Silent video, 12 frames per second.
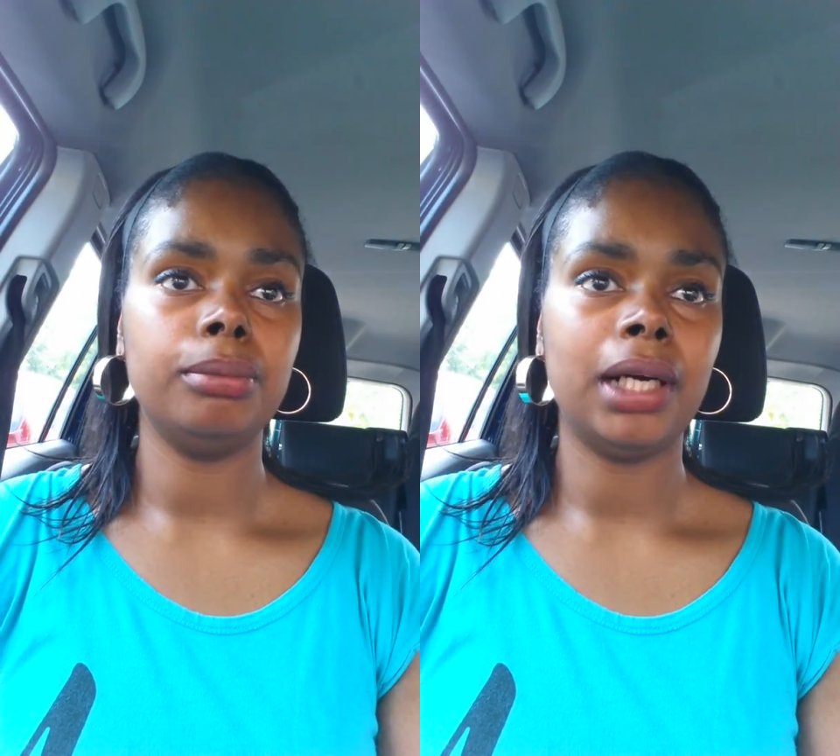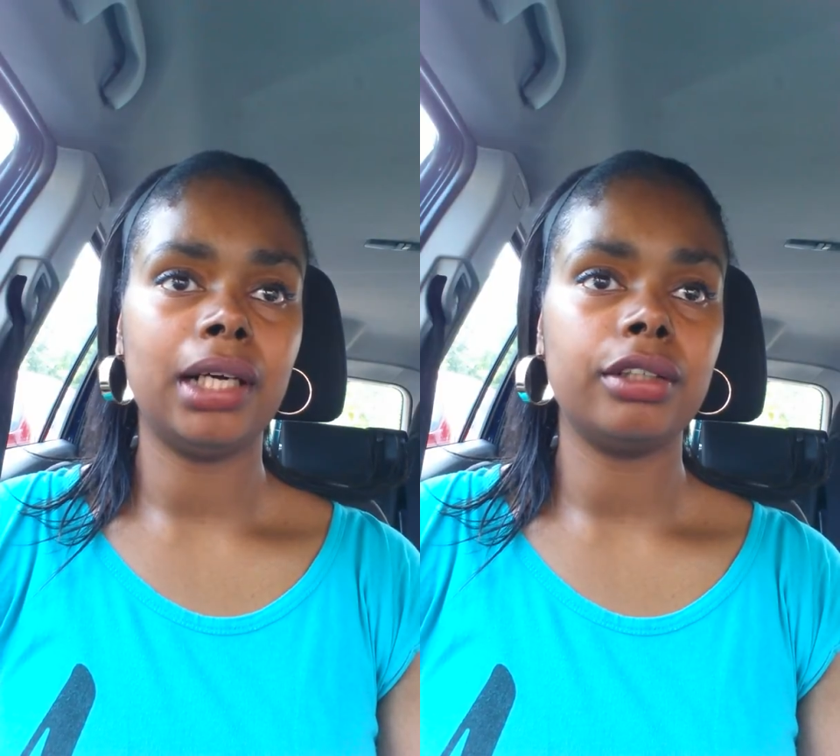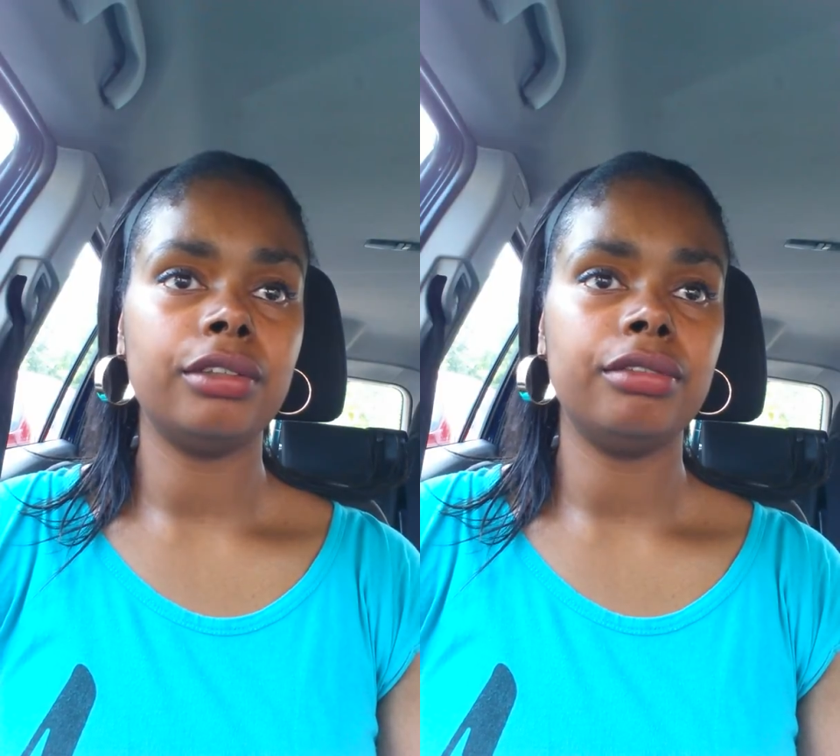
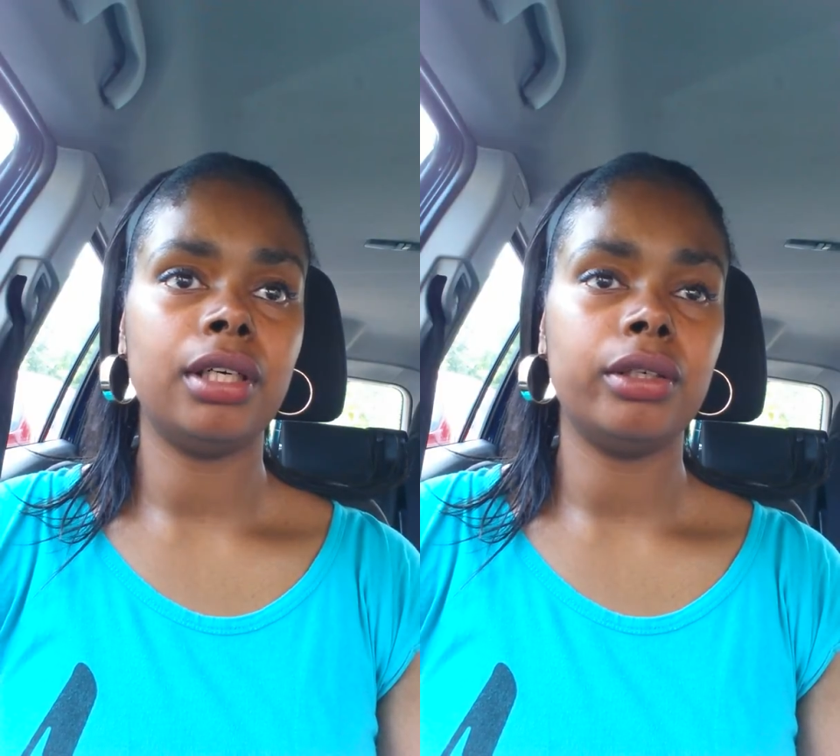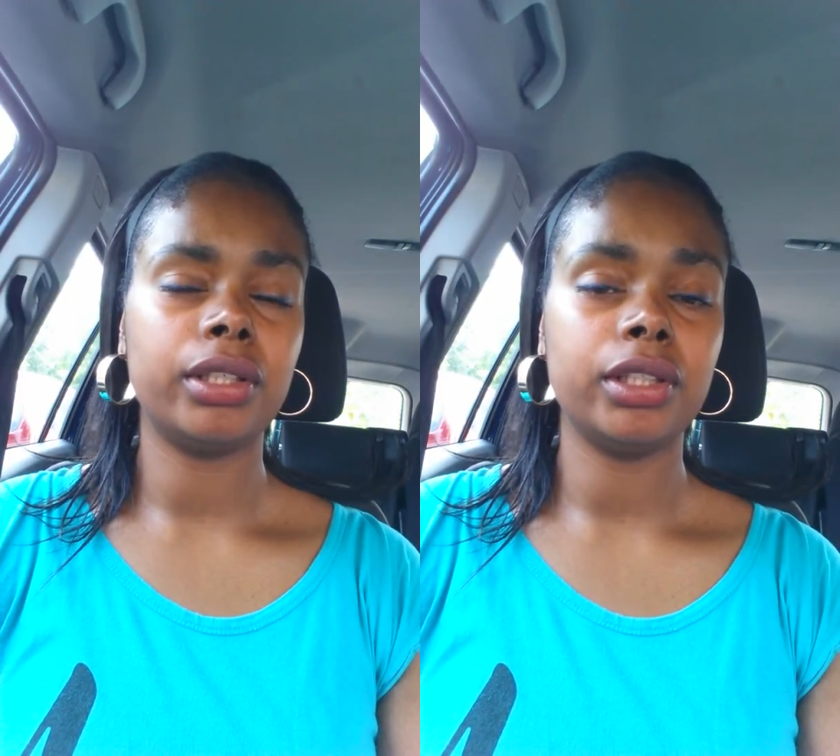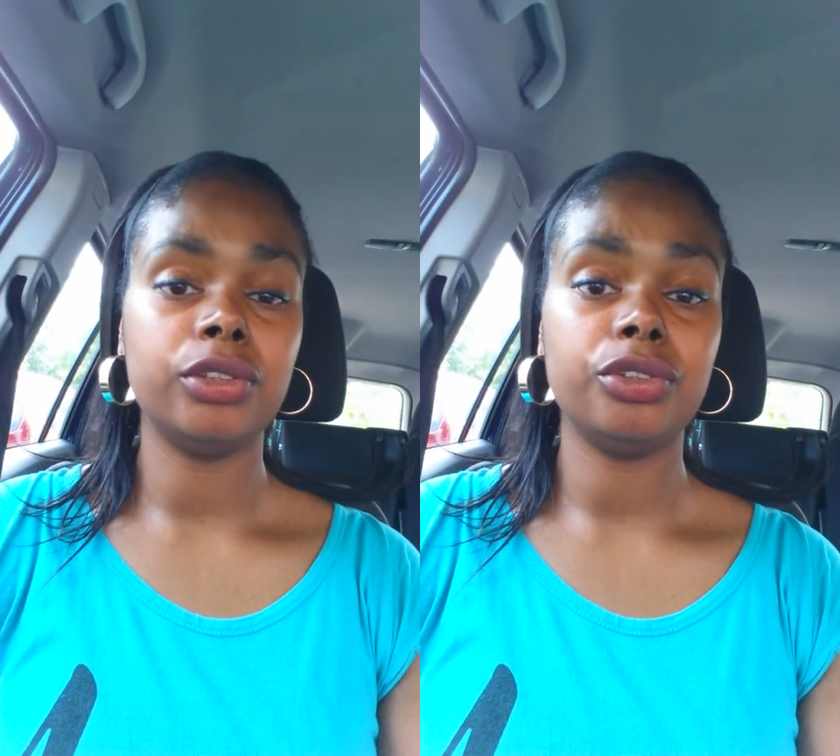back of our
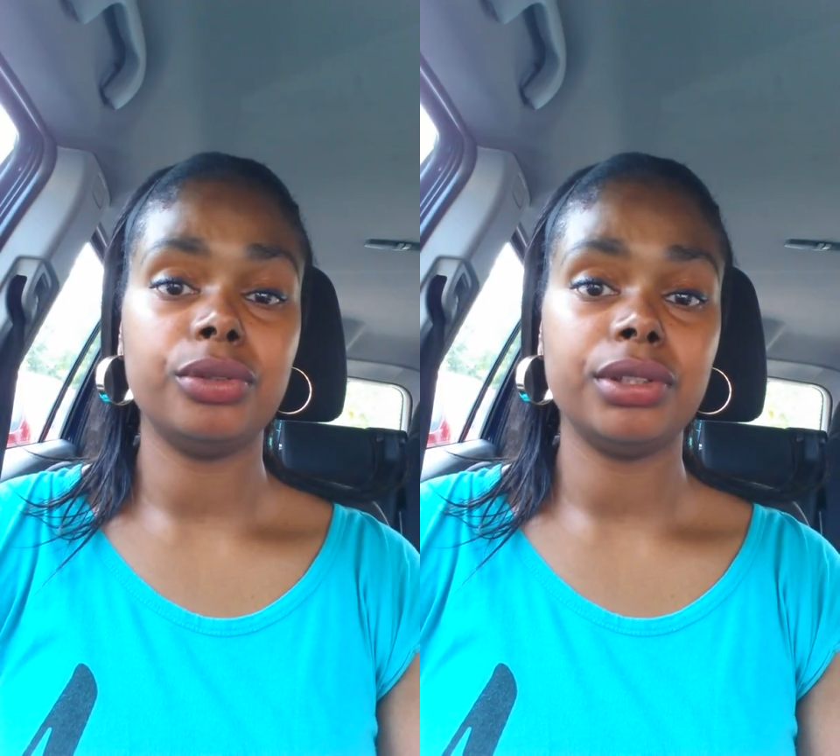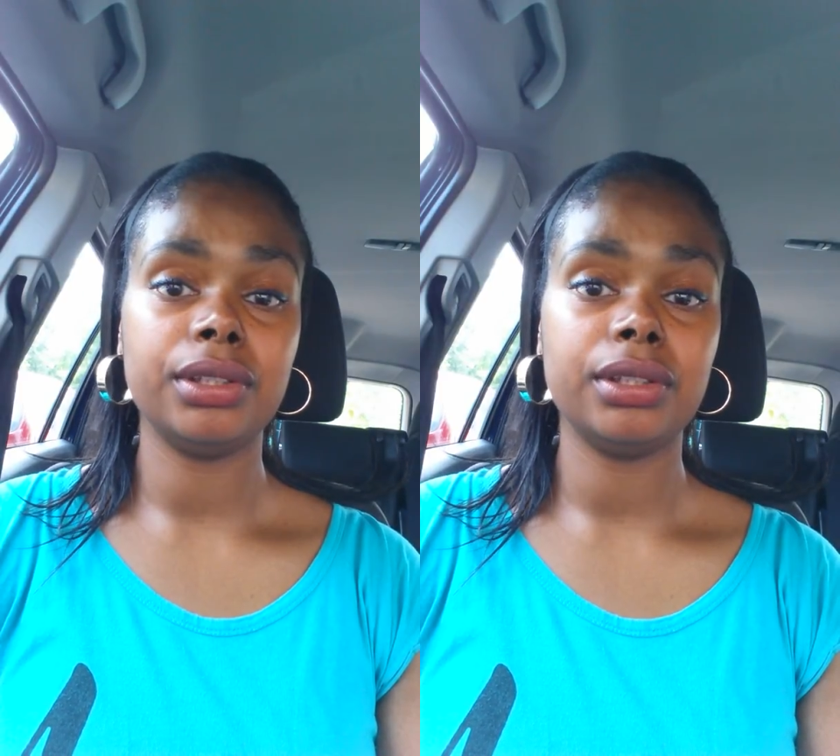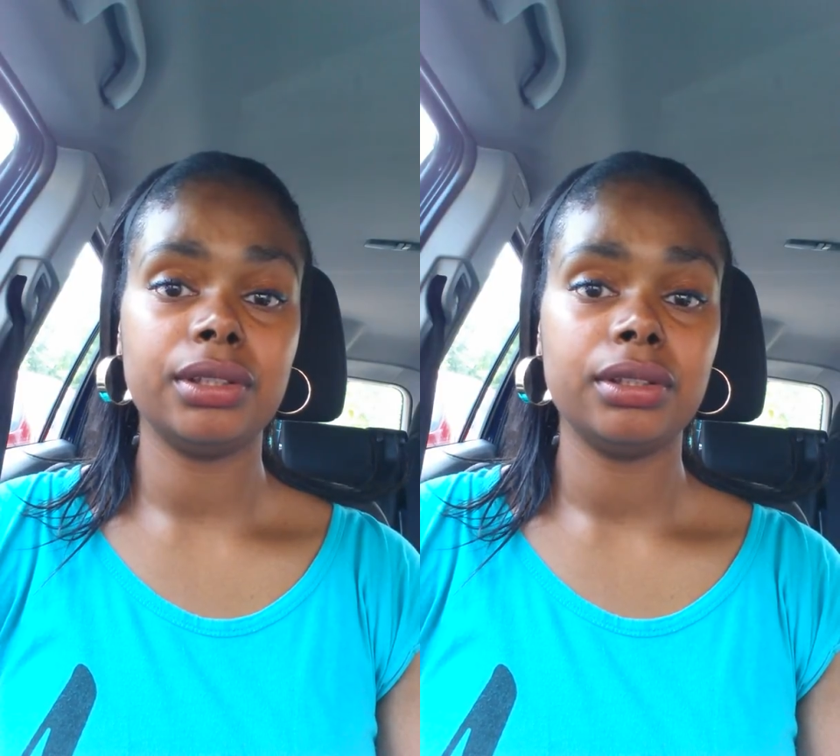
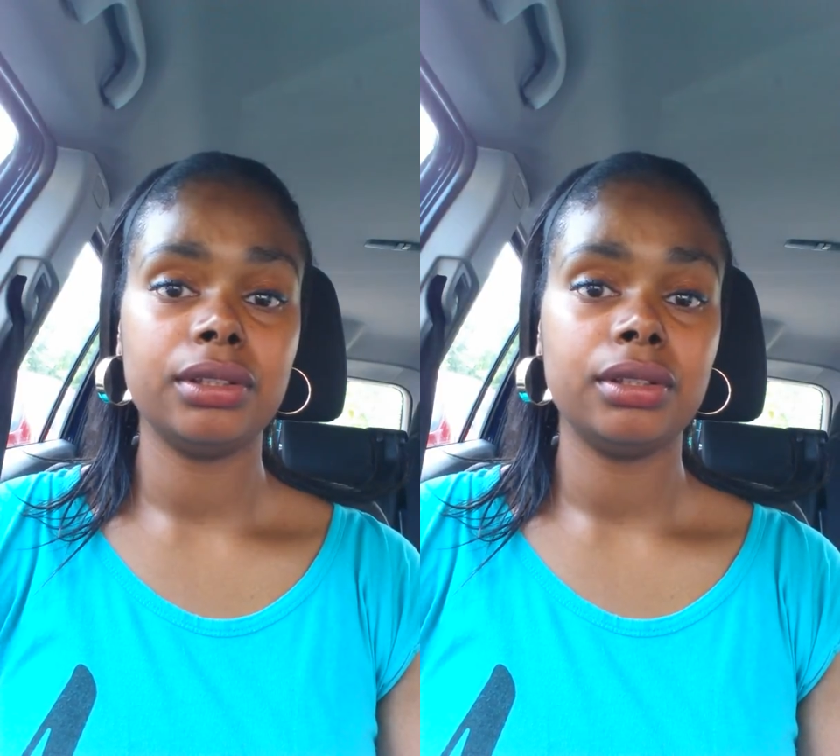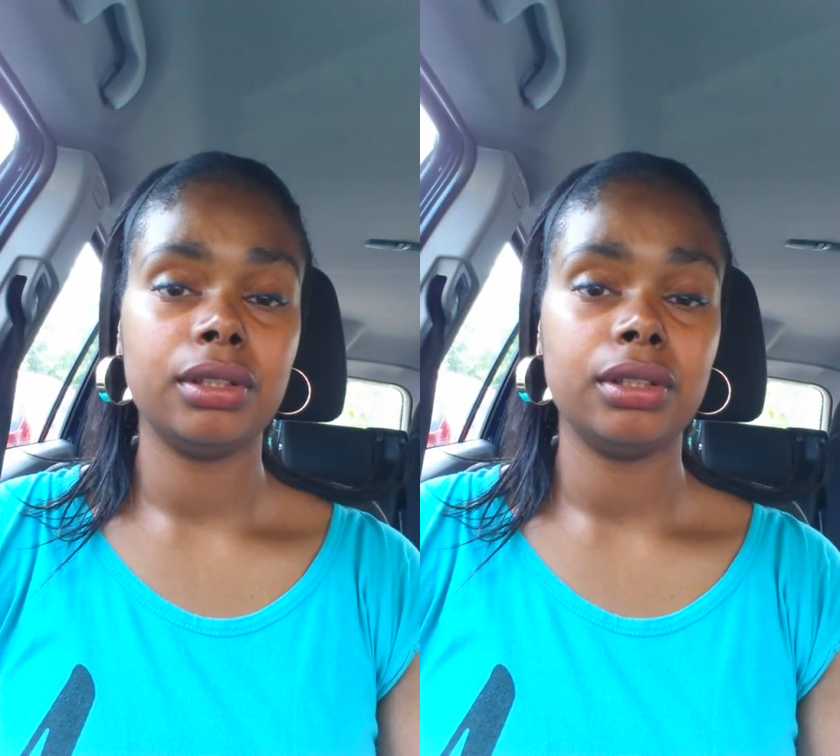countries,